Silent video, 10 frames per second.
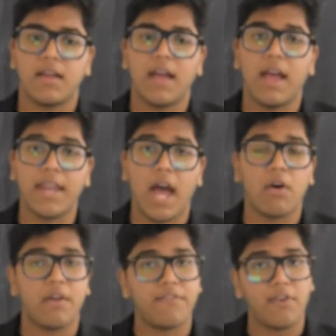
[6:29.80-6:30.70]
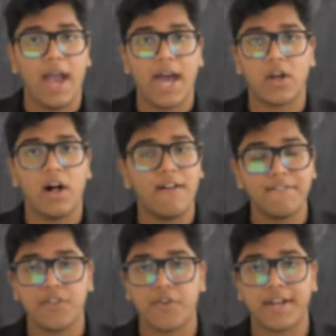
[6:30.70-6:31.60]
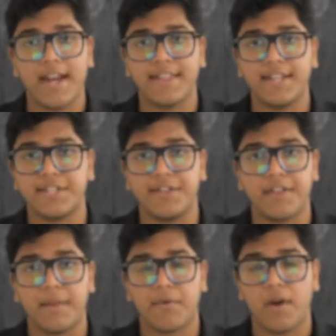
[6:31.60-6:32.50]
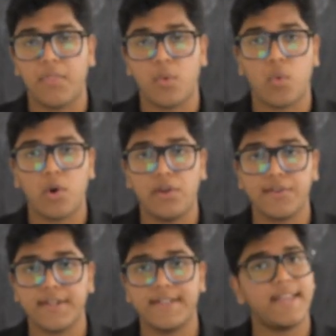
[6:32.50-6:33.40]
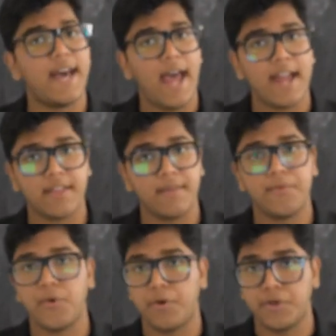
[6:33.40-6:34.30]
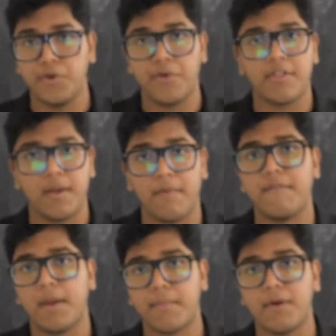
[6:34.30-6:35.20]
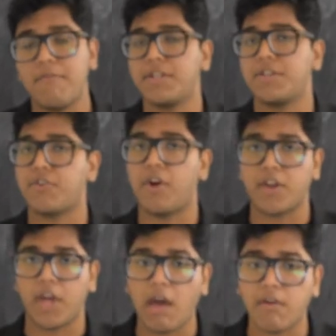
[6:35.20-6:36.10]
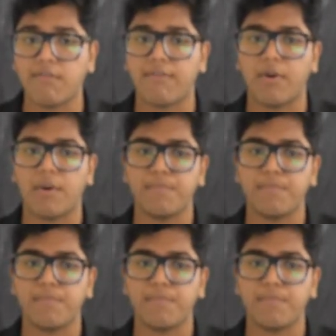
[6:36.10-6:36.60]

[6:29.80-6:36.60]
Now, if you add all of these organizations up around the world, that adds up to a huge sum of number which is not accounted for.